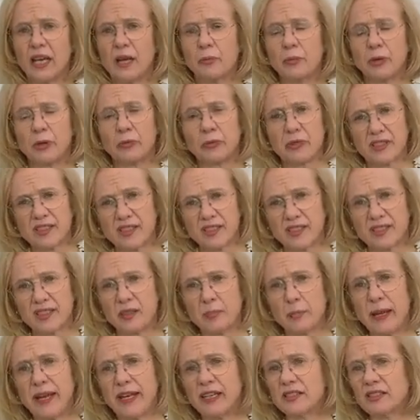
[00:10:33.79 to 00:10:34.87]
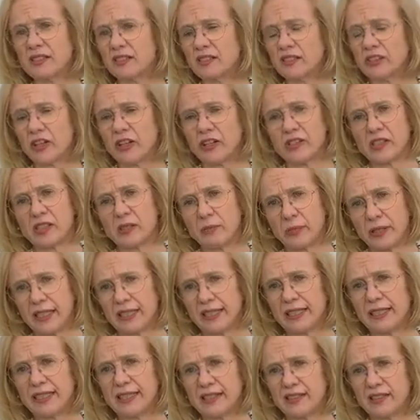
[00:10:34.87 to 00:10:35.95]
but we suspect it's going to be
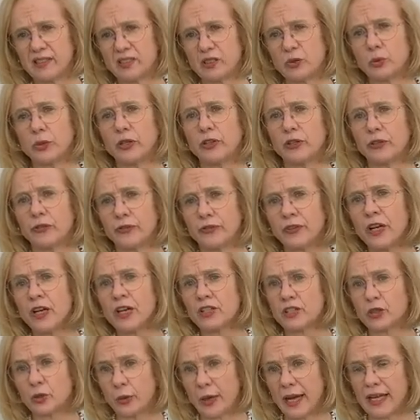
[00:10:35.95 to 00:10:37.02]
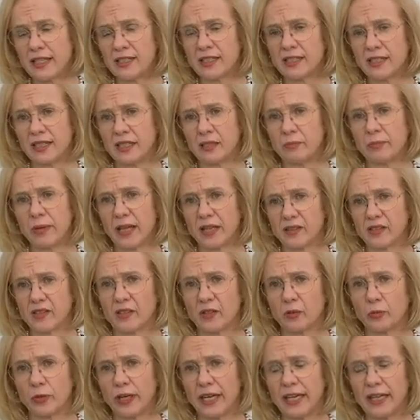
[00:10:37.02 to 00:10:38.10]
at least 12 to 18 months
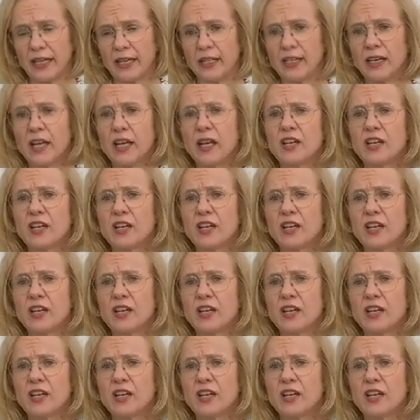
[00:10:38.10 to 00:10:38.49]
away.